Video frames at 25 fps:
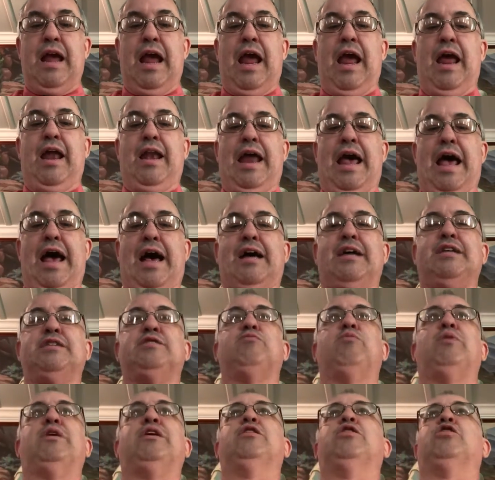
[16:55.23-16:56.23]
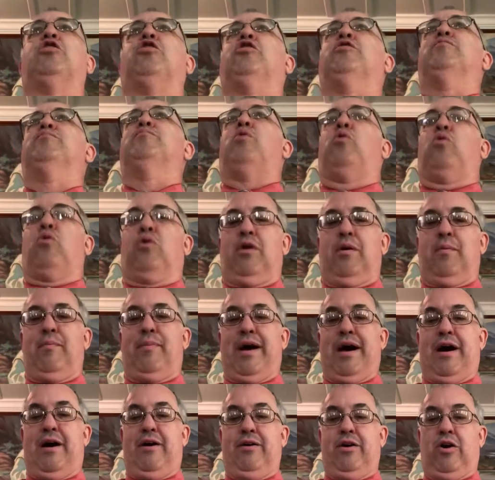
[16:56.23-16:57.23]
And as we learn more
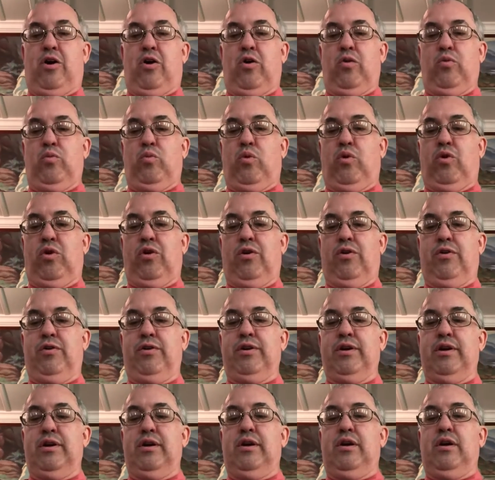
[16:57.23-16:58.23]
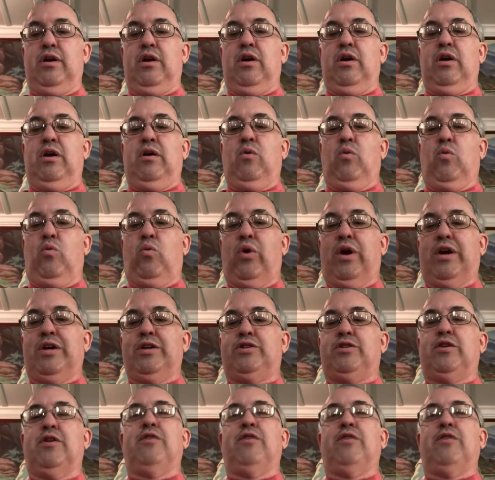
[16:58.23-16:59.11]
about our world, we